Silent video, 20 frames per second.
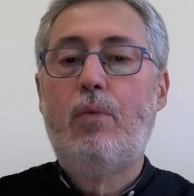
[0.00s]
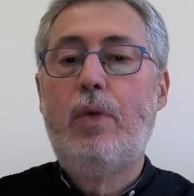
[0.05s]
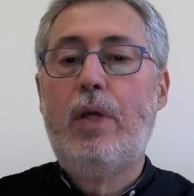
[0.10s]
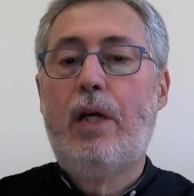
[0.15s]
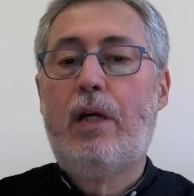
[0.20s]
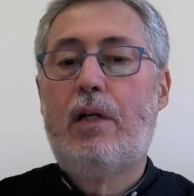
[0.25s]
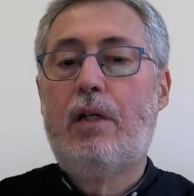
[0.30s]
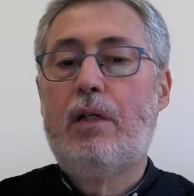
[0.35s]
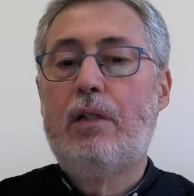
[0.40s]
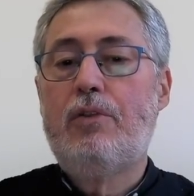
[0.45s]

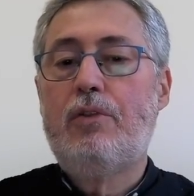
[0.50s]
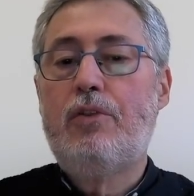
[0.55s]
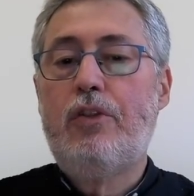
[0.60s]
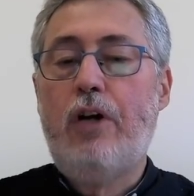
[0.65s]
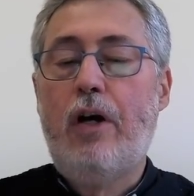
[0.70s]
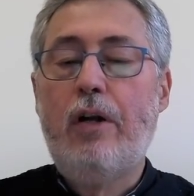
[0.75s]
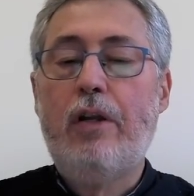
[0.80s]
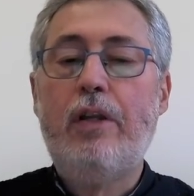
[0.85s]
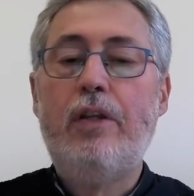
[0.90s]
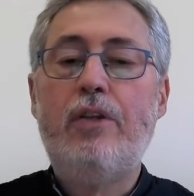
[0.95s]
We are
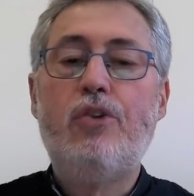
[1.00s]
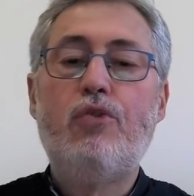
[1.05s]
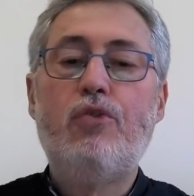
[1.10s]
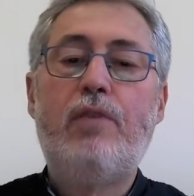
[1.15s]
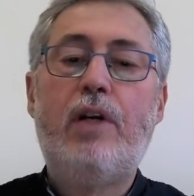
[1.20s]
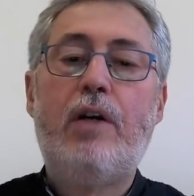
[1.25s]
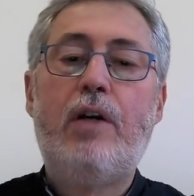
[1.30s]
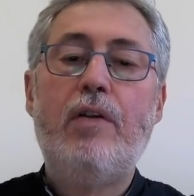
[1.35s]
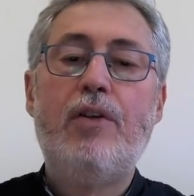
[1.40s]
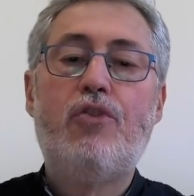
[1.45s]
talking
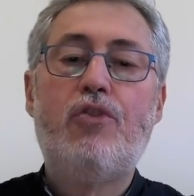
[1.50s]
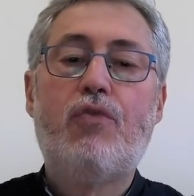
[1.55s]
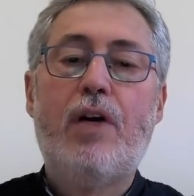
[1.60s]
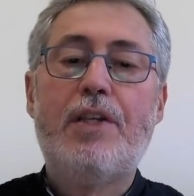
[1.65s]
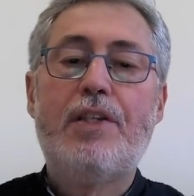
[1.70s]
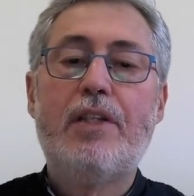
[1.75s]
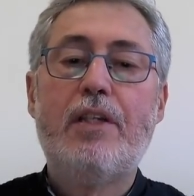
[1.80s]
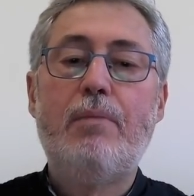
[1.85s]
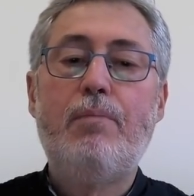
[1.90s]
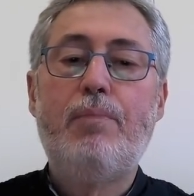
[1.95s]
to very
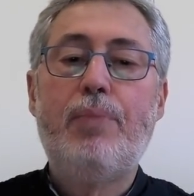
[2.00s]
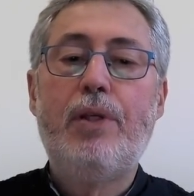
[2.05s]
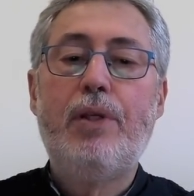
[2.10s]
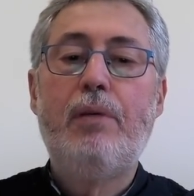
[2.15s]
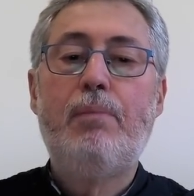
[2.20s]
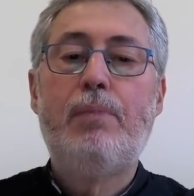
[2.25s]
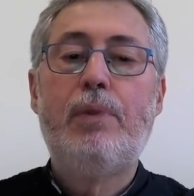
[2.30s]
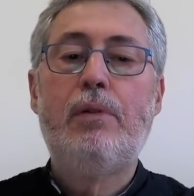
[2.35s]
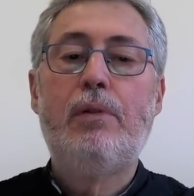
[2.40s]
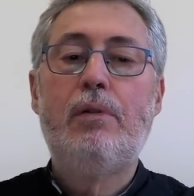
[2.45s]
interesting
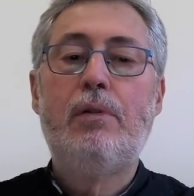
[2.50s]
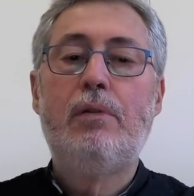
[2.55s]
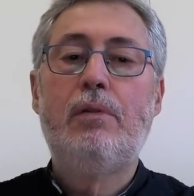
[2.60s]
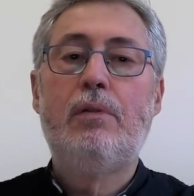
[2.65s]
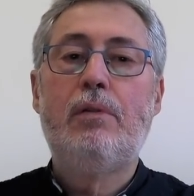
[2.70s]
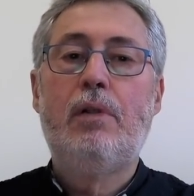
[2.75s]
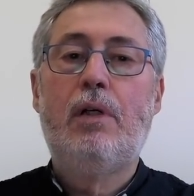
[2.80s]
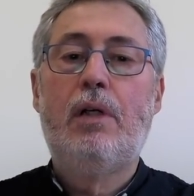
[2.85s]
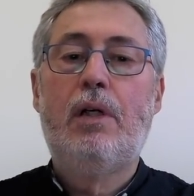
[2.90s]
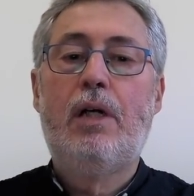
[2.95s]

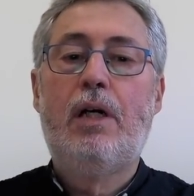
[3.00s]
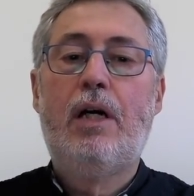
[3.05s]
people,